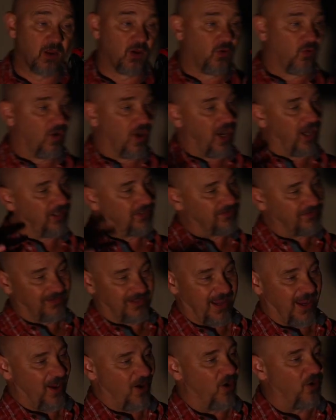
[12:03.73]
Well,
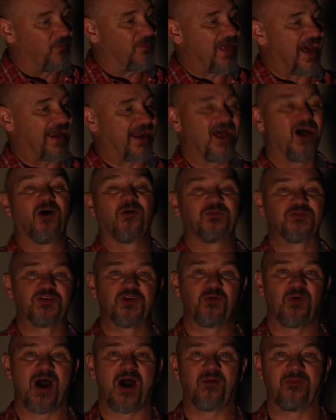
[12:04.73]
I hope that helps
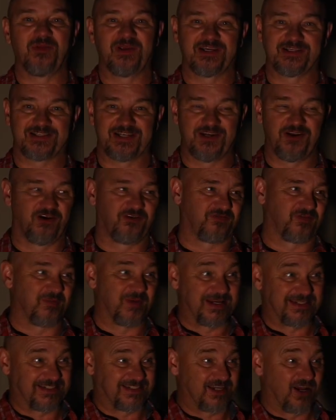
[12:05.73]
you out, because I know for
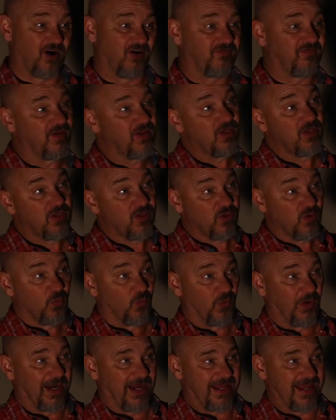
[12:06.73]
myself,
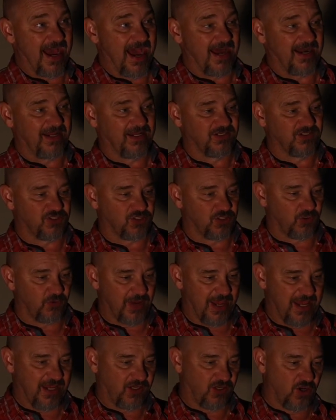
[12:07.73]
when I got into
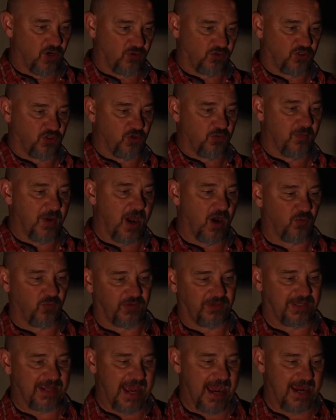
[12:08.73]
a go-to mount
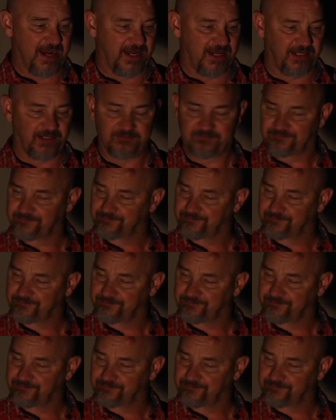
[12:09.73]
with guiding,